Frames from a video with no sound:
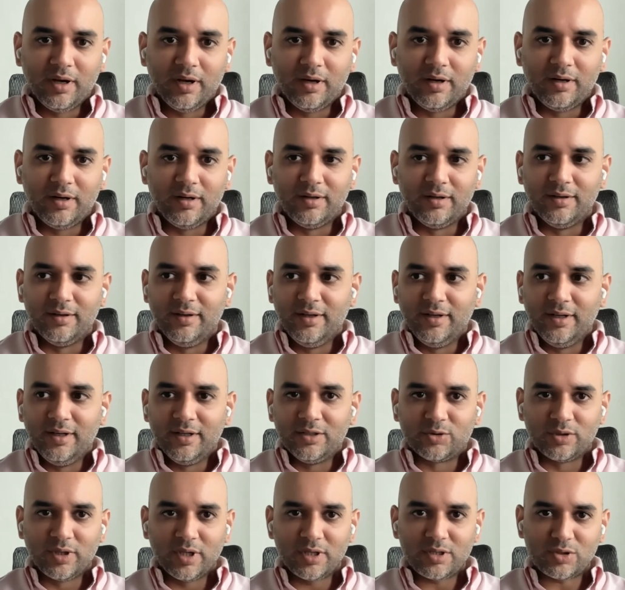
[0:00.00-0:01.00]
So
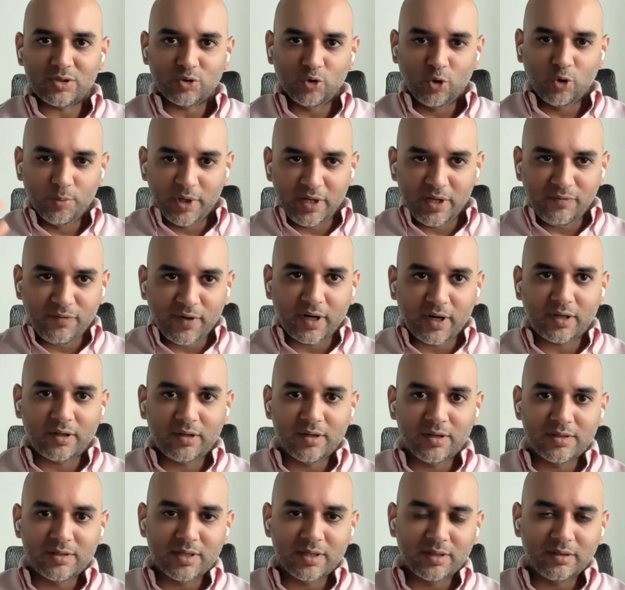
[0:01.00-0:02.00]
there's so many
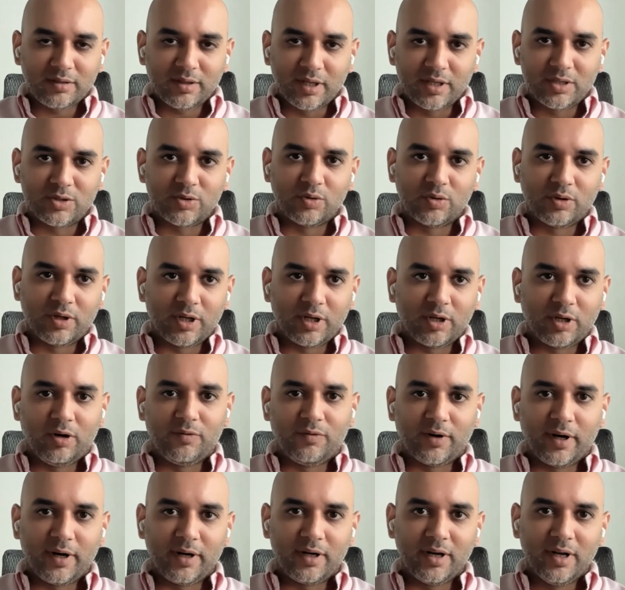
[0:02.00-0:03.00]
factors and things to tick
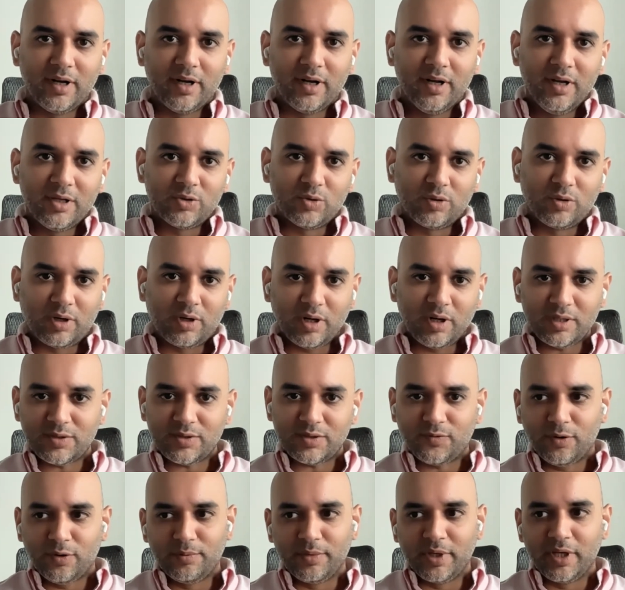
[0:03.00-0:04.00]
off, right? So
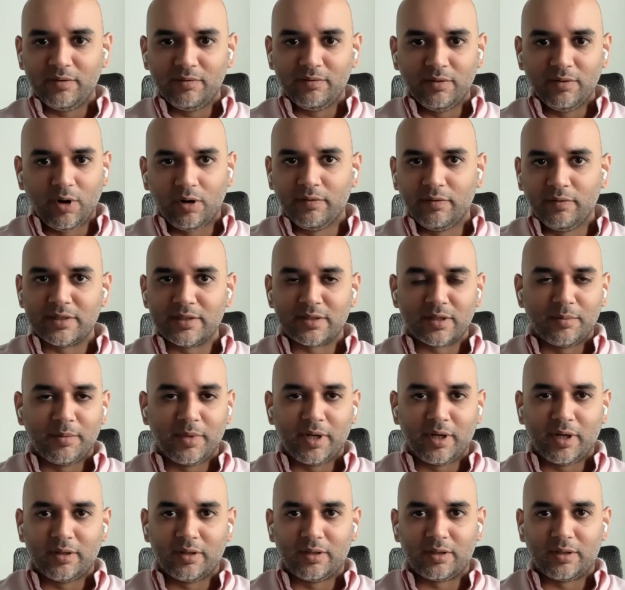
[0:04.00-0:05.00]
trust for me will always
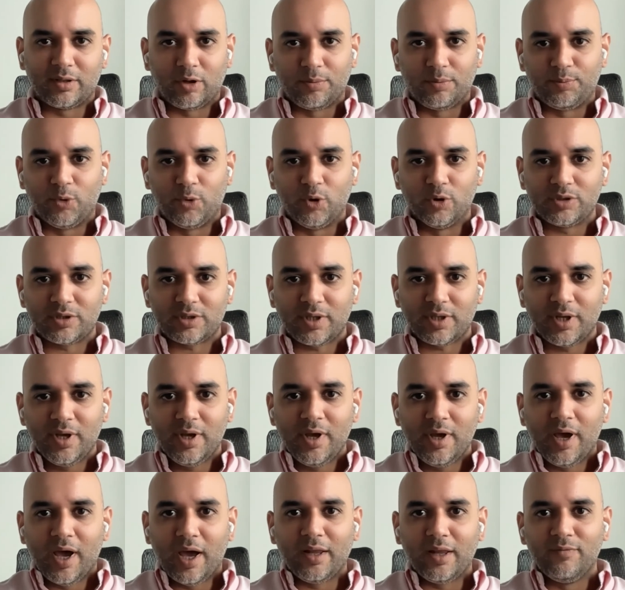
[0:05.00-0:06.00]
remain at the topmost.
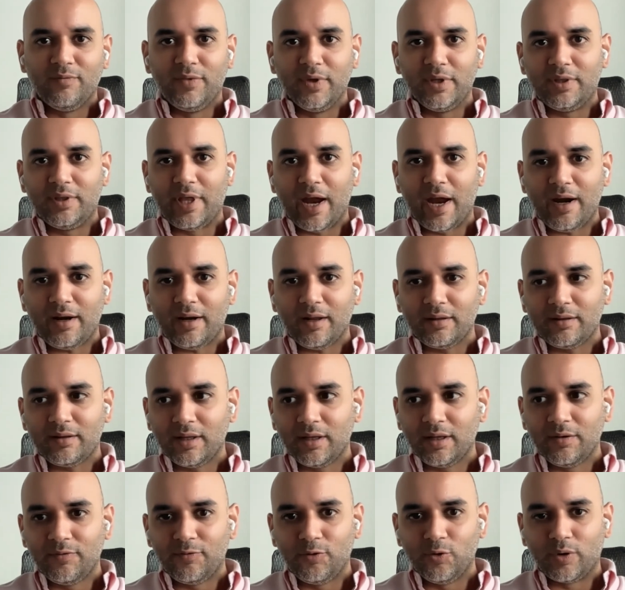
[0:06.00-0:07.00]
And with that, I
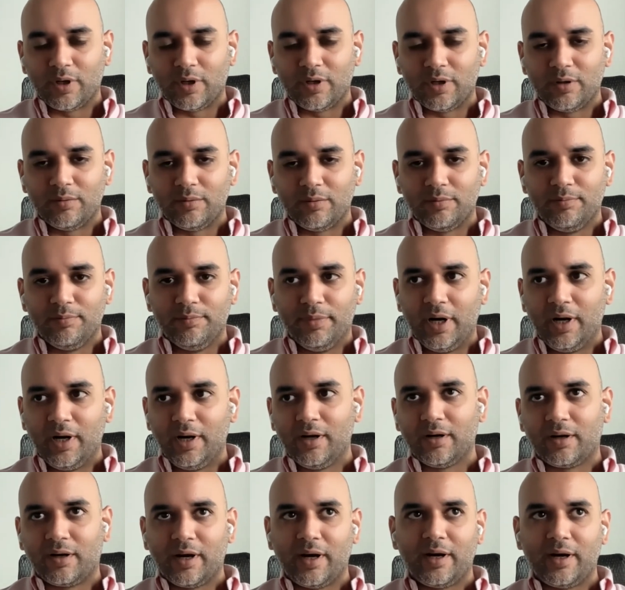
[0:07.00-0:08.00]
think if you can
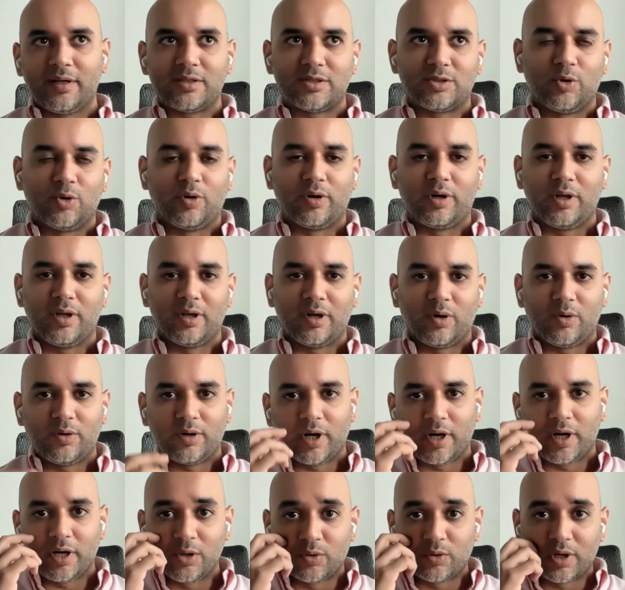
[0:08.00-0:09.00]
build a great story
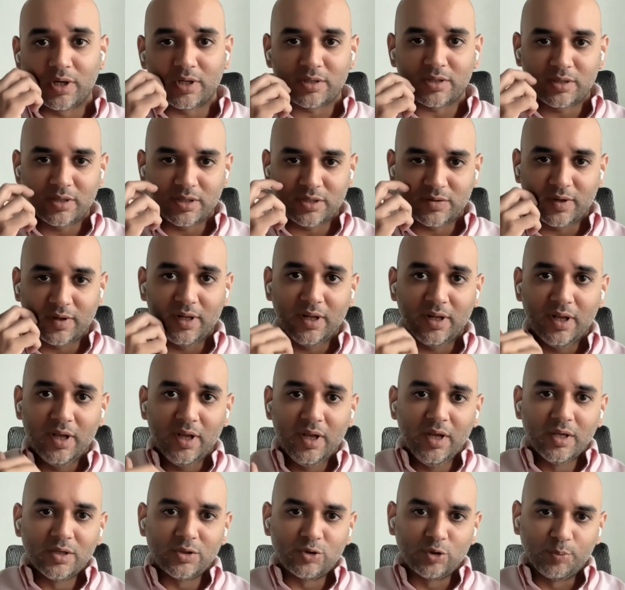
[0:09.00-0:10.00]
around education as well,
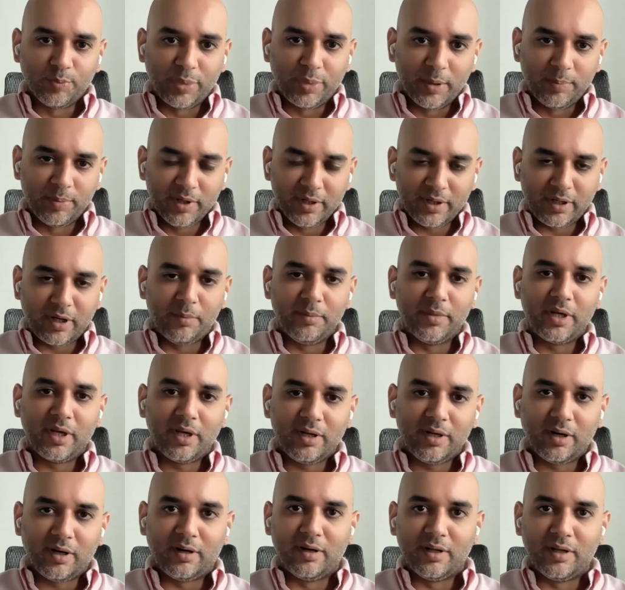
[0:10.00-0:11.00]
so people
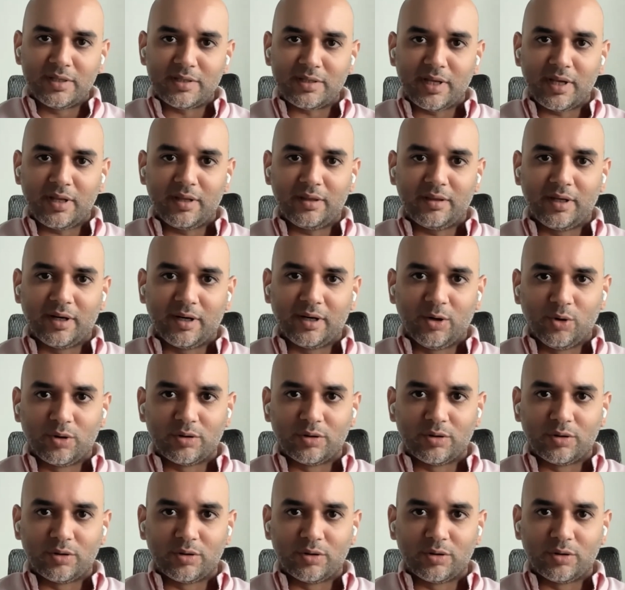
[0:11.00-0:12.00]
coming in understand that,
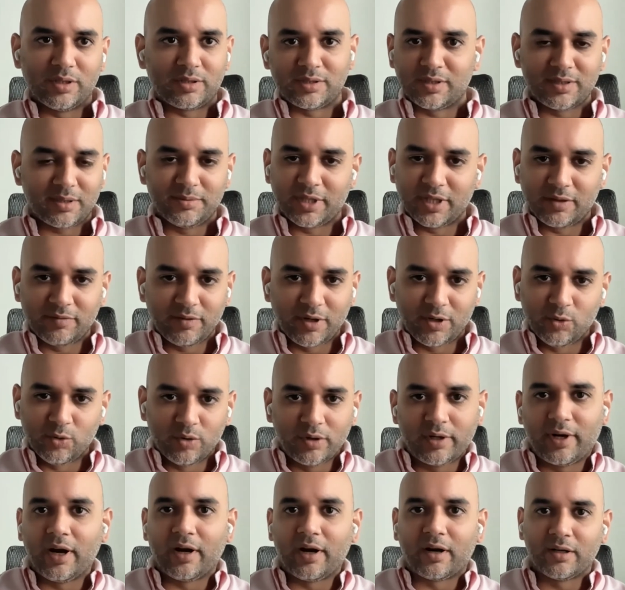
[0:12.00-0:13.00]
look, this isn't
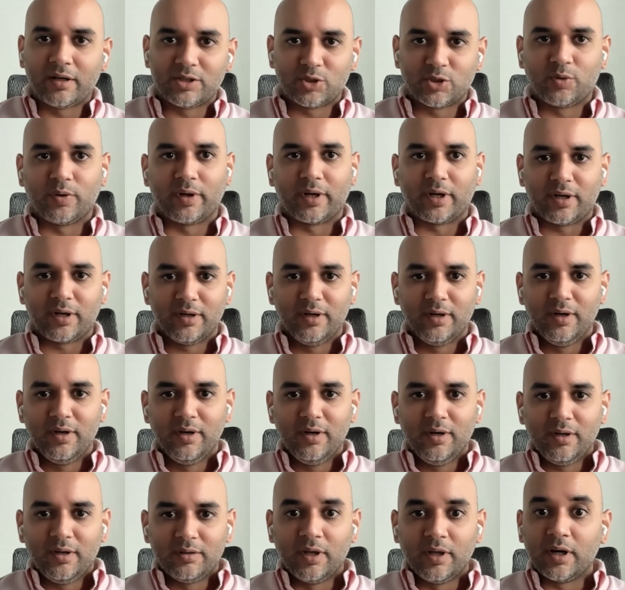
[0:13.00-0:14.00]
something where you'll get rich quick.
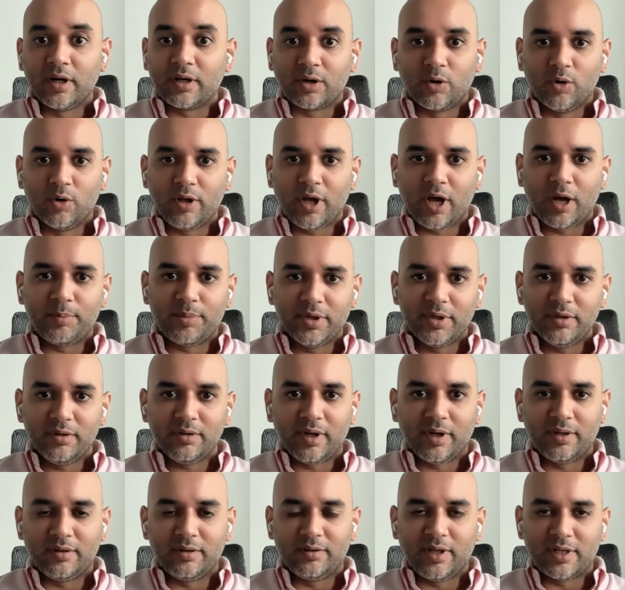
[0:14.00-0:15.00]
That could
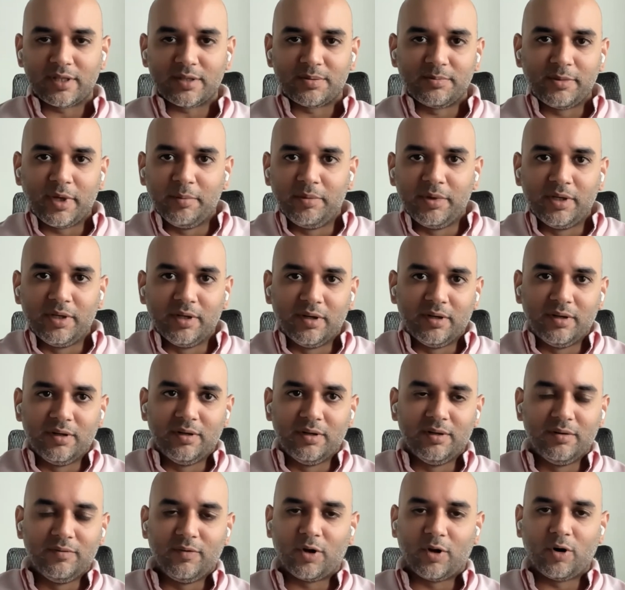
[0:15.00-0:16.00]
happen, and that's maybe
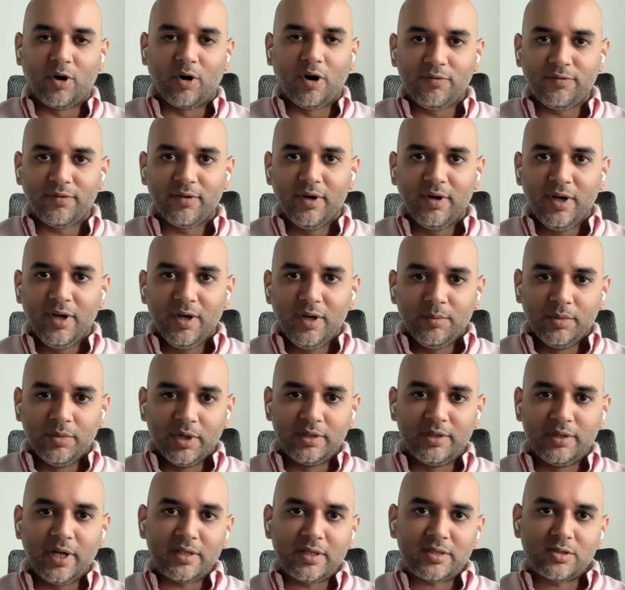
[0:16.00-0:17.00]
a one-off,
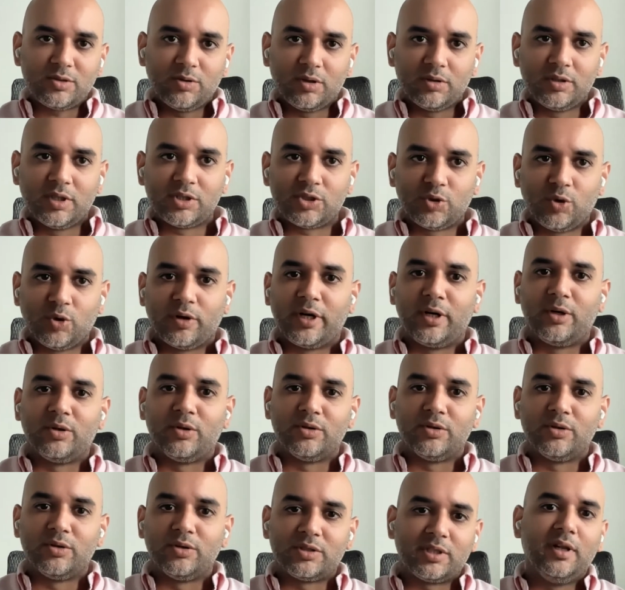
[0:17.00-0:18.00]
but that's not the
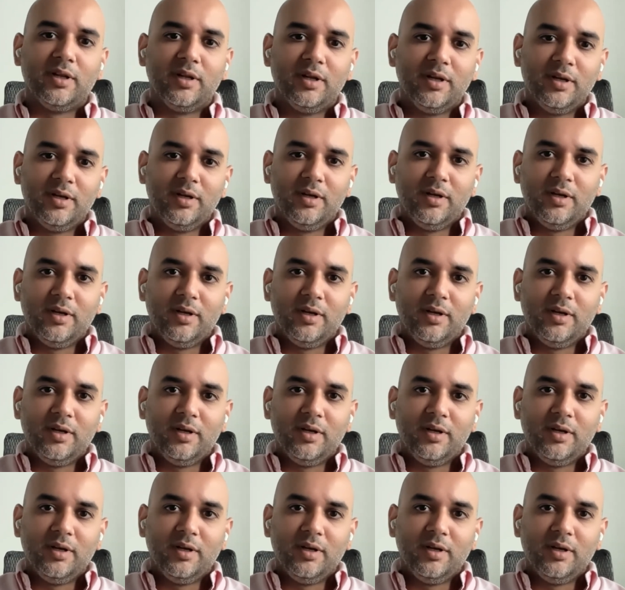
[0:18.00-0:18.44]
story to sell.